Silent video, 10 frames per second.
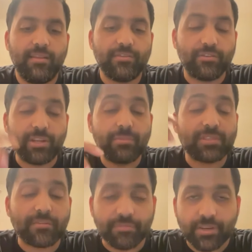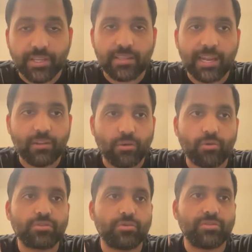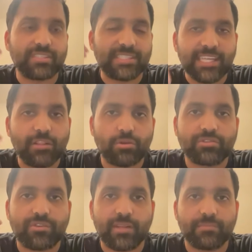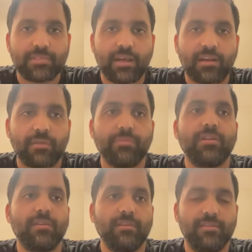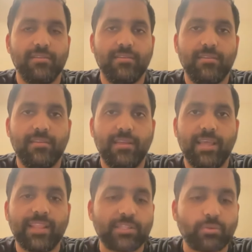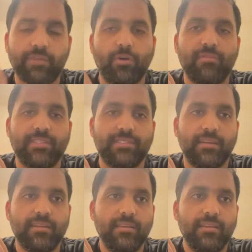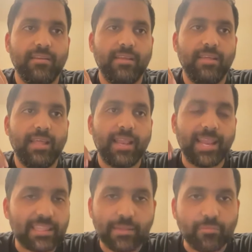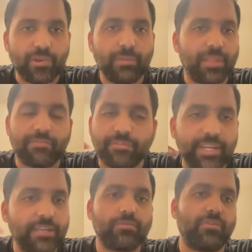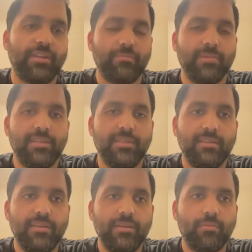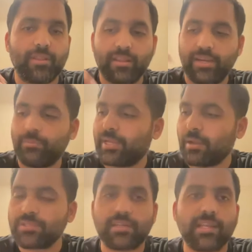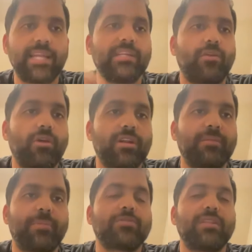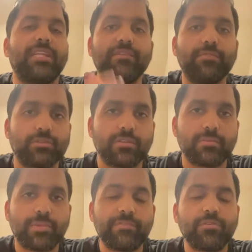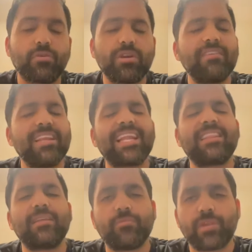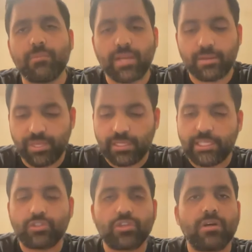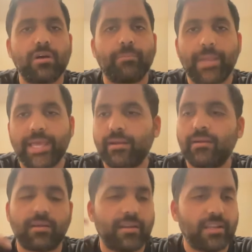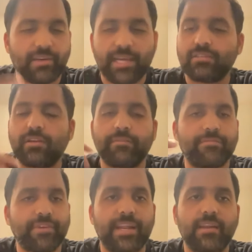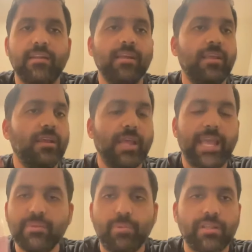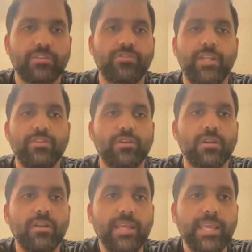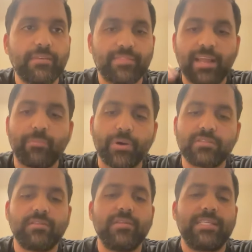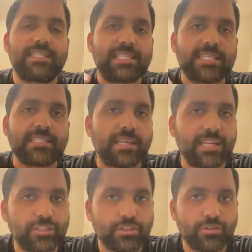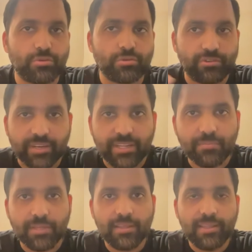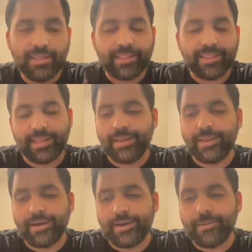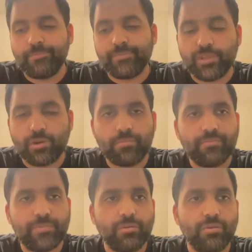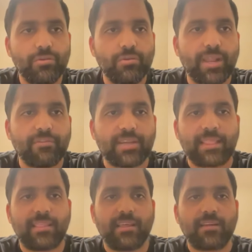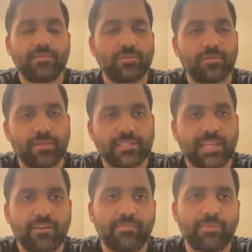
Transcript: dreams are free and those who steal those dreams are criminal and that's what i've always said let them dream they're free to dream whether it becomes a reality or not it depends on the individual but if you don't even let them dream let it be a teacher a parent an advisor a friend anybody a stranger if that person is discouraging you to dream then um, you know you, will never get there so that's kind of